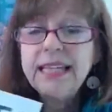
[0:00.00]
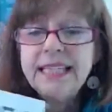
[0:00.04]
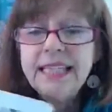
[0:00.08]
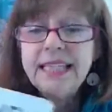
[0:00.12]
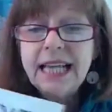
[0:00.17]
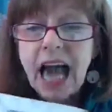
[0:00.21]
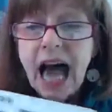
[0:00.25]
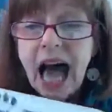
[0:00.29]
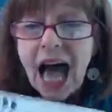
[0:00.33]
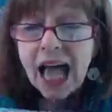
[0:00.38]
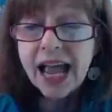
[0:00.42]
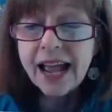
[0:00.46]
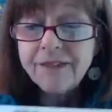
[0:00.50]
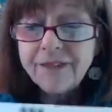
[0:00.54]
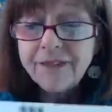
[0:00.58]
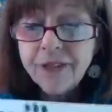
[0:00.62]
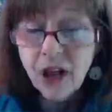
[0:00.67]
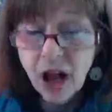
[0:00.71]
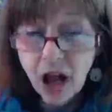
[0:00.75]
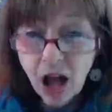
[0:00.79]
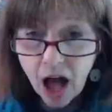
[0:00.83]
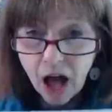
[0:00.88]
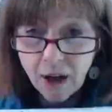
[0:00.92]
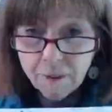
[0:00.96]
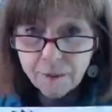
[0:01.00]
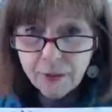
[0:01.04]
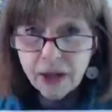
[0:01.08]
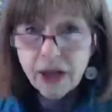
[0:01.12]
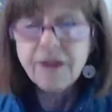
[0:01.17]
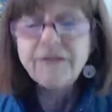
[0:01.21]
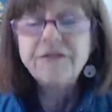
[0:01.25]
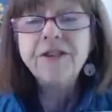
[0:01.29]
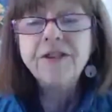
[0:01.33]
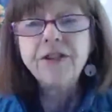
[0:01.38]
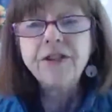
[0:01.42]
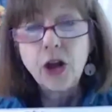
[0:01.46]
he said i have
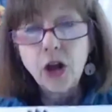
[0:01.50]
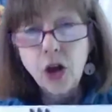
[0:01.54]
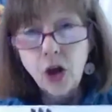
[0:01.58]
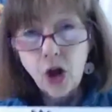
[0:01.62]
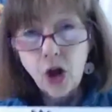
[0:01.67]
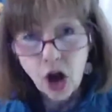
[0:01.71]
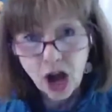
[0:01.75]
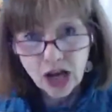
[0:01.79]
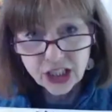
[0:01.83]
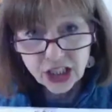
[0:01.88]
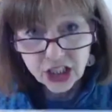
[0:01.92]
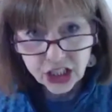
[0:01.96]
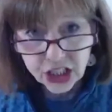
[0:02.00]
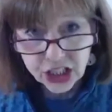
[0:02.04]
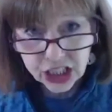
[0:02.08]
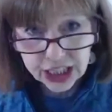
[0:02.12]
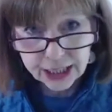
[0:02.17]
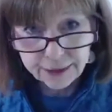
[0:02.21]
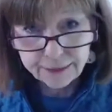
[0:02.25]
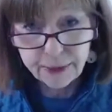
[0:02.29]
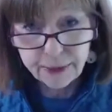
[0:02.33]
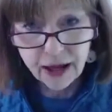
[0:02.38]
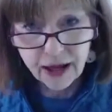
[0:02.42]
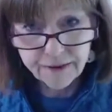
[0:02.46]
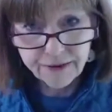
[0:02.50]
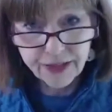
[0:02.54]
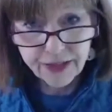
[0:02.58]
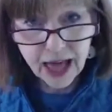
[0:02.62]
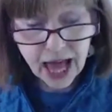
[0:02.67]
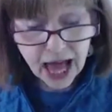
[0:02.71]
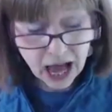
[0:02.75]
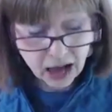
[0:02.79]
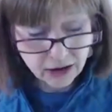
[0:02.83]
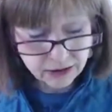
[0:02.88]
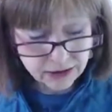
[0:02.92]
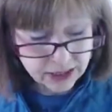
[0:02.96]
come for the lost sheep of the
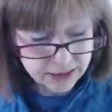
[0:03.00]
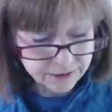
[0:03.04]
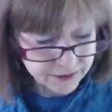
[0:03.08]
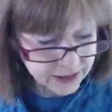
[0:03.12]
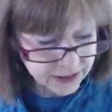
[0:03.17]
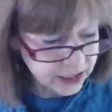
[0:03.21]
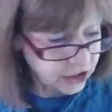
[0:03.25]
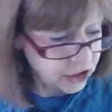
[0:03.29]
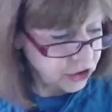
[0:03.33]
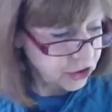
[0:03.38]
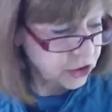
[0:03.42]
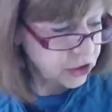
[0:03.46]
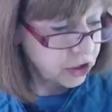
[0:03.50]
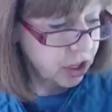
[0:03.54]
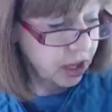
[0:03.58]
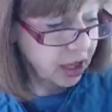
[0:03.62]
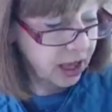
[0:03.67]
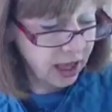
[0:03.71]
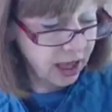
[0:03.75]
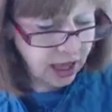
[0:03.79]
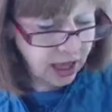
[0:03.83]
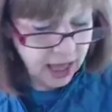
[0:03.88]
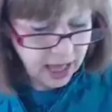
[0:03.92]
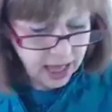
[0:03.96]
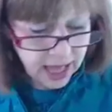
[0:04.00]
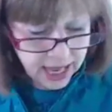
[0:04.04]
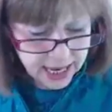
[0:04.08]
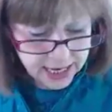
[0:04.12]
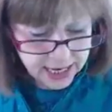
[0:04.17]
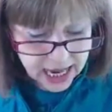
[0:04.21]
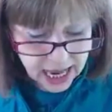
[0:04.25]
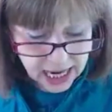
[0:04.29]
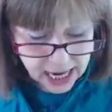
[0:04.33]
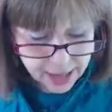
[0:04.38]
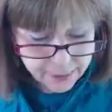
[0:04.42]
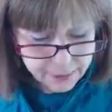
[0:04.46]
house of israel
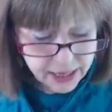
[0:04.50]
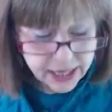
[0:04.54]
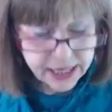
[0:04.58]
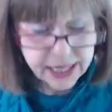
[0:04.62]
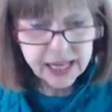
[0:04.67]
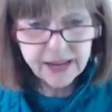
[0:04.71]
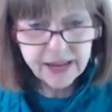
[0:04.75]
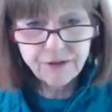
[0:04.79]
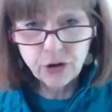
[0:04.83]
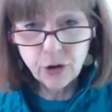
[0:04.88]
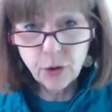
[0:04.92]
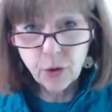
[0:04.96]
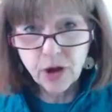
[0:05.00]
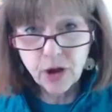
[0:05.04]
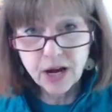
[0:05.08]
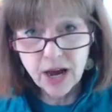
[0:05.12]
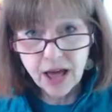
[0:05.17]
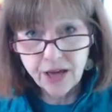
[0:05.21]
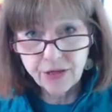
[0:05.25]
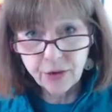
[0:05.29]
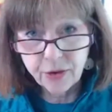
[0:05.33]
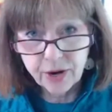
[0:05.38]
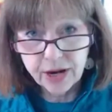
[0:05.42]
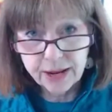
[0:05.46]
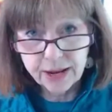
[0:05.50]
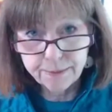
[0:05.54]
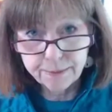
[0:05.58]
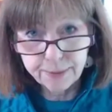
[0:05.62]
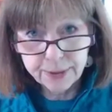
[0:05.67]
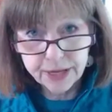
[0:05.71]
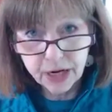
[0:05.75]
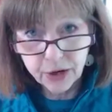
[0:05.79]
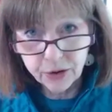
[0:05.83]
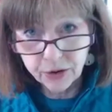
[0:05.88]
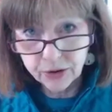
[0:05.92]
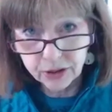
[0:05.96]
now let me give you another
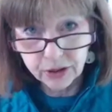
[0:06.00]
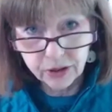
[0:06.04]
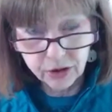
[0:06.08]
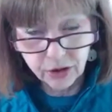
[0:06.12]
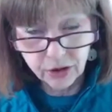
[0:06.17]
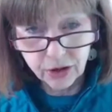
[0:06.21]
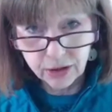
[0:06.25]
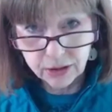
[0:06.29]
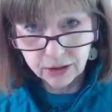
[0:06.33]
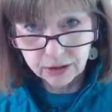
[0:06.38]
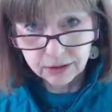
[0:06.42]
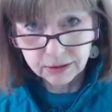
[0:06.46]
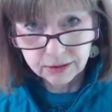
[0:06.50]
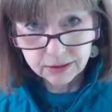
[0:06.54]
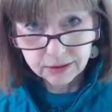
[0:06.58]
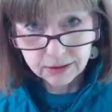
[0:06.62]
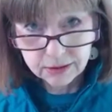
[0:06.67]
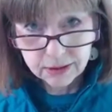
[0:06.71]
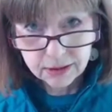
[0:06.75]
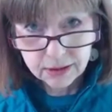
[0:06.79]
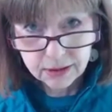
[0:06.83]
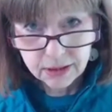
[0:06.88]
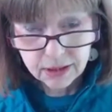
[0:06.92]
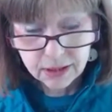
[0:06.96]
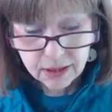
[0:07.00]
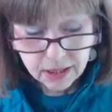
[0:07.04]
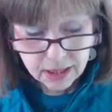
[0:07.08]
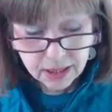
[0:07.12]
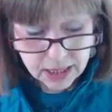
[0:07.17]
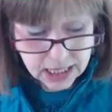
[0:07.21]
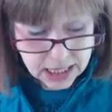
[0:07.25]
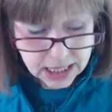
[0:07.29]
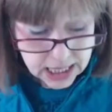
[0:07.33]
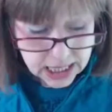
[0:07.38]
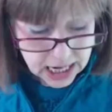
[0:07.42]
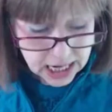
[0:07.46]
empirical,
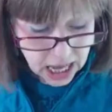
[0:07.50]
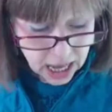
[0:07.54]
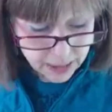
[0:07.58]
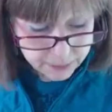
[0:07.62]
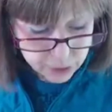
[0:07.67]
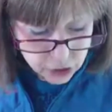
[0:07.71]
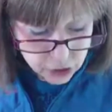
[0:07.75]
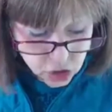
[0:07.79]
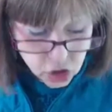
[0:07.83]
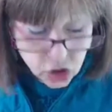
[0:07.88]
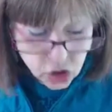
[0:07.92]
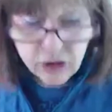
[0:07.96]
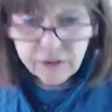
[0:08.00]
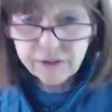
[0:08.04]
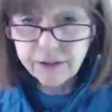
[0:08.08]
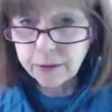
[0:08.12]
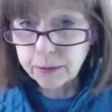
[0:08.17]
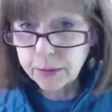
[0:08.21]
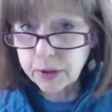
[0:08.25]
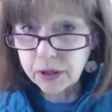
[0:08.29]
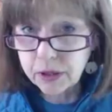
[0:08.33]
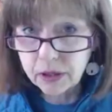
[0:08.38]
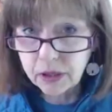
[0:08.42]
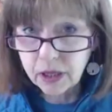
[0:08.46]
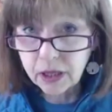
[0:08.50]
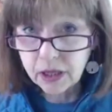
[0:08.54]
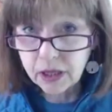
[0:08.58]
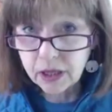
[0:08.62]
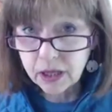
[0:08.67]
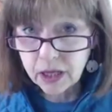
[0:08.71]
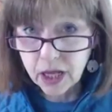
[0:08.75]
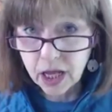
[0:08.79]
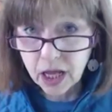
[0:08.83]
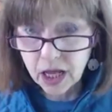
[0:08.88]
observable